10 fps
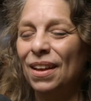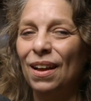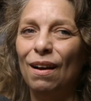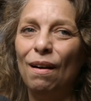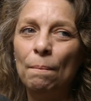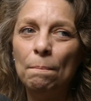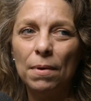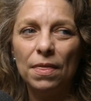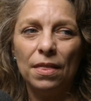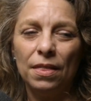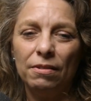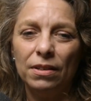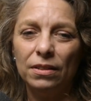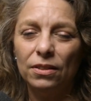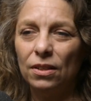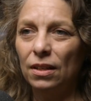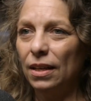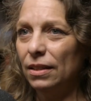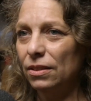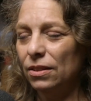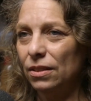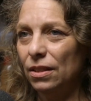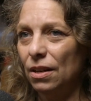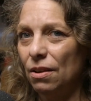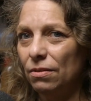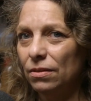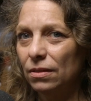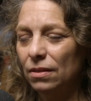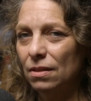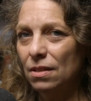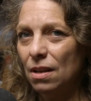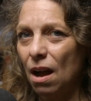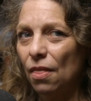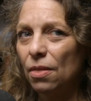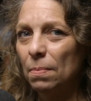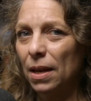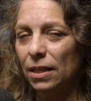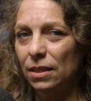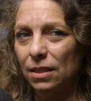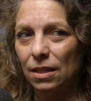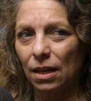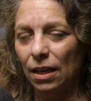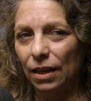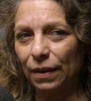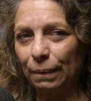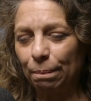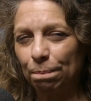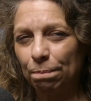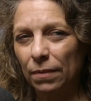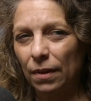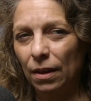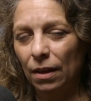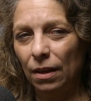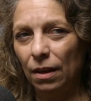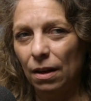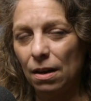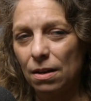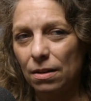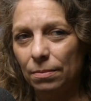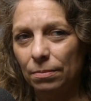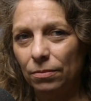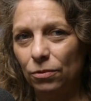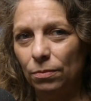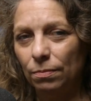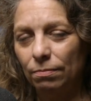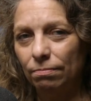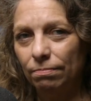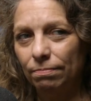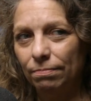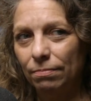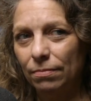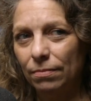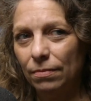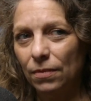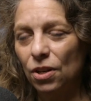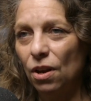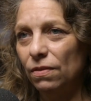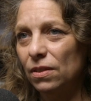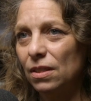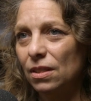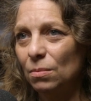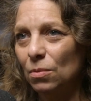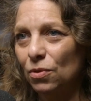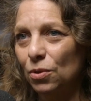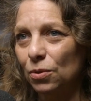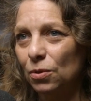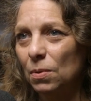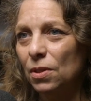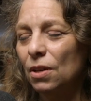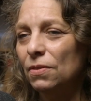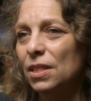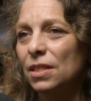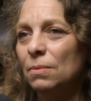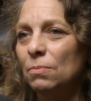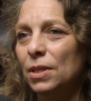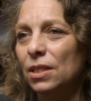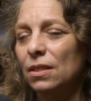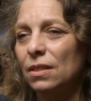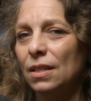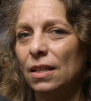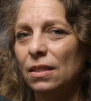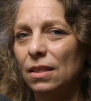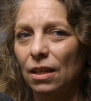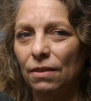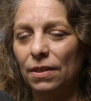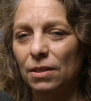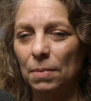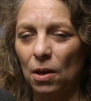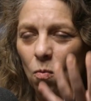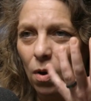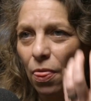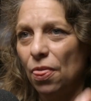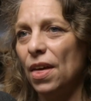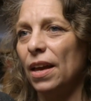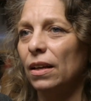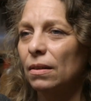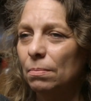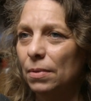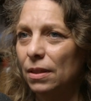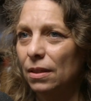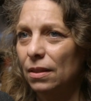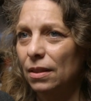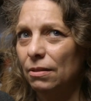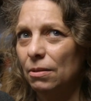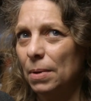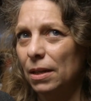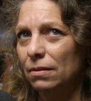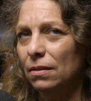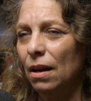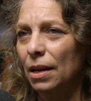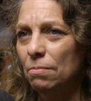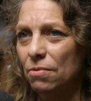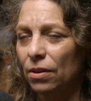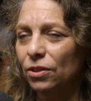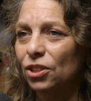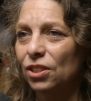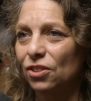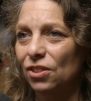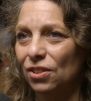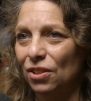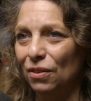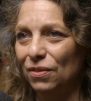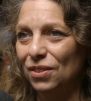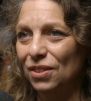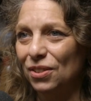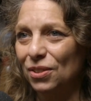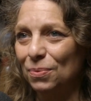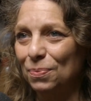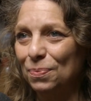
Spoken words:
But then there are sort of like, other places like the nervous system, of course. But the nervous system, we just tend to think of it as being one thing. But there are about 9 branches to the nervous system.